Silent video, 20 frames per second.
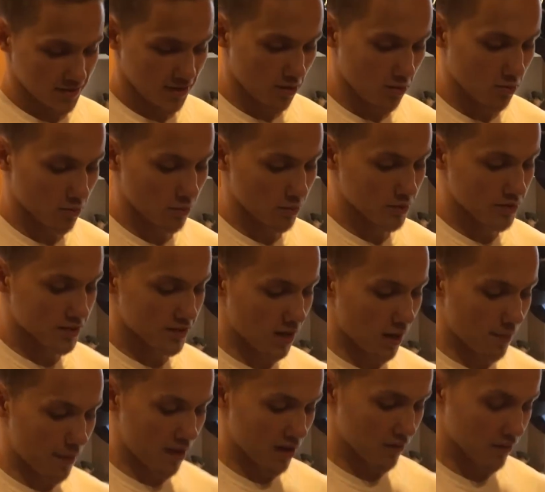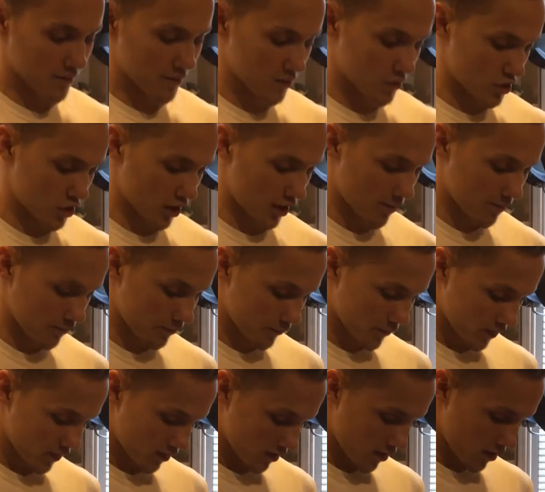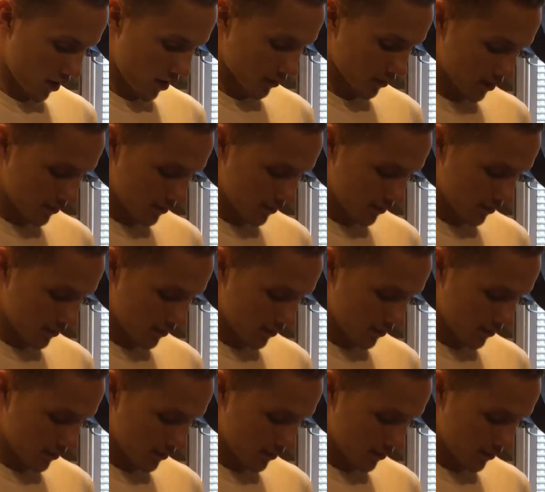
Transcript: so we just got back from the gym. I'm